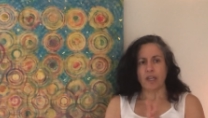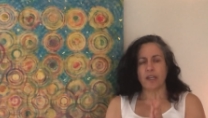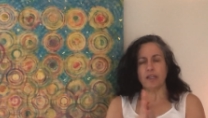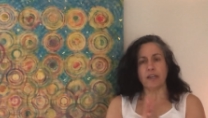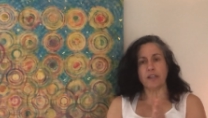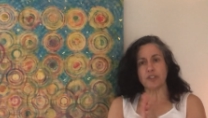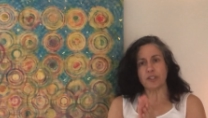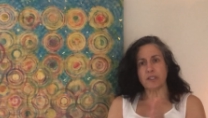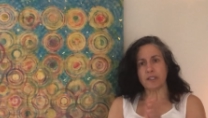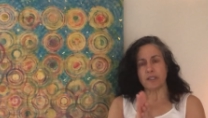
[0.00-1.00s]
it
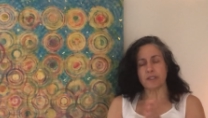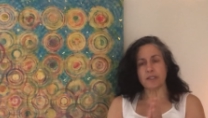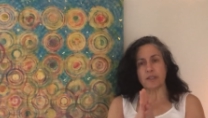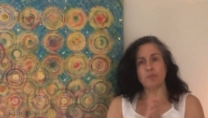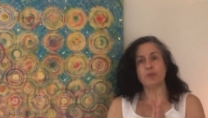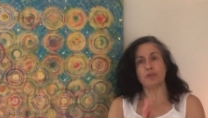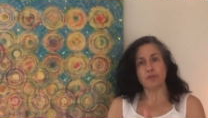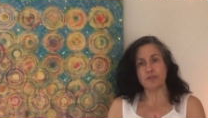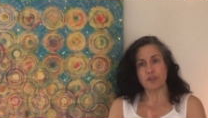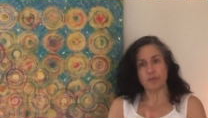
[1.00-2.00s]
actually
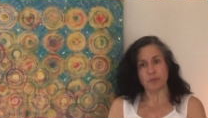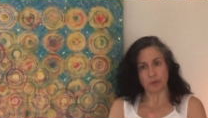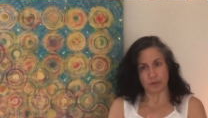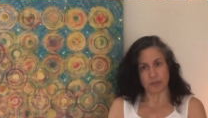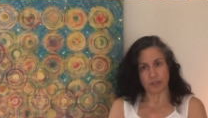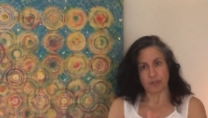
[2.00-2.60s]
improves your mood